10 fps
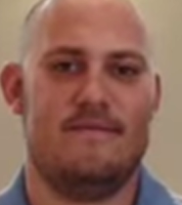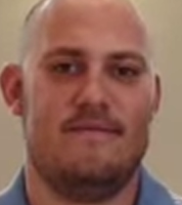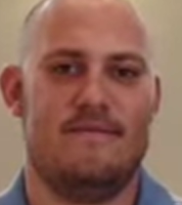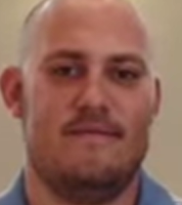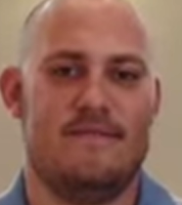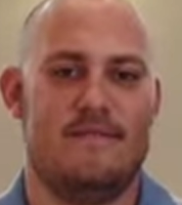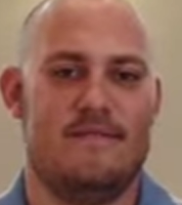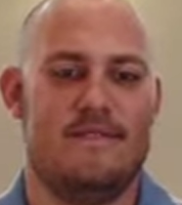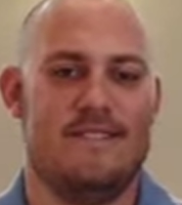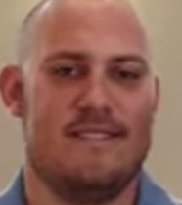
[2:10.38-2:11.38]

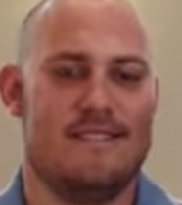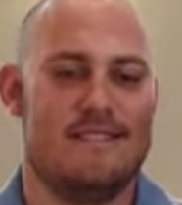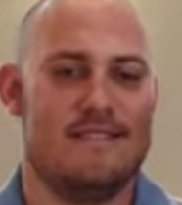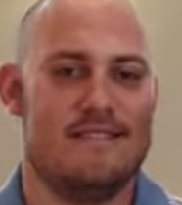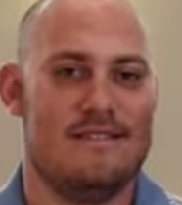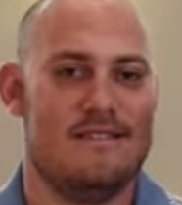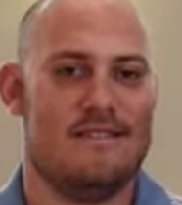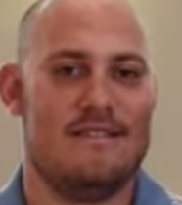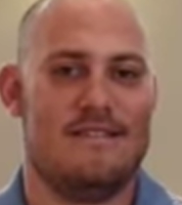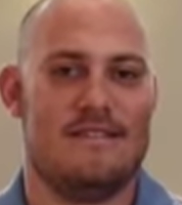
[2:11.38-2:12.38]

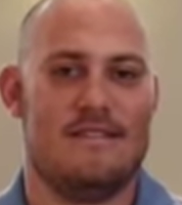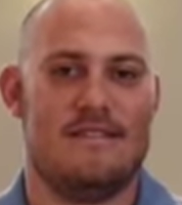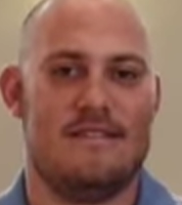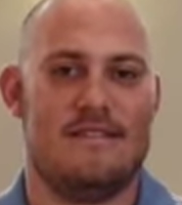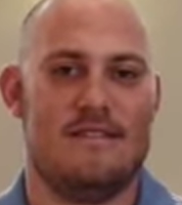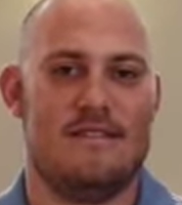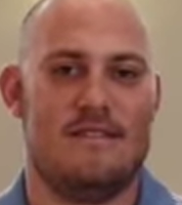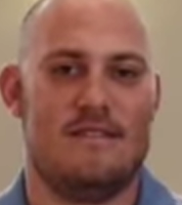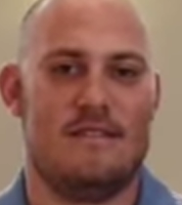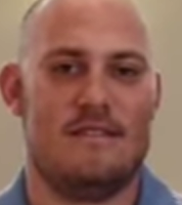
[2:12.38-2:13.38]

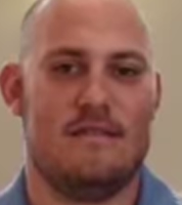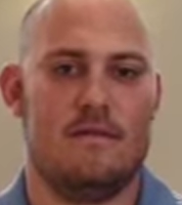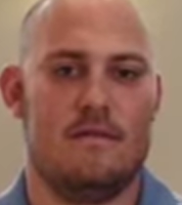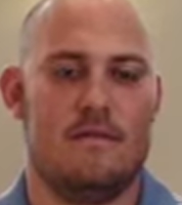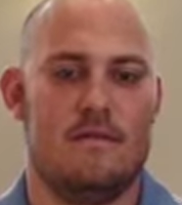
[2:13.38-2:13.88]
The person shown says nothing.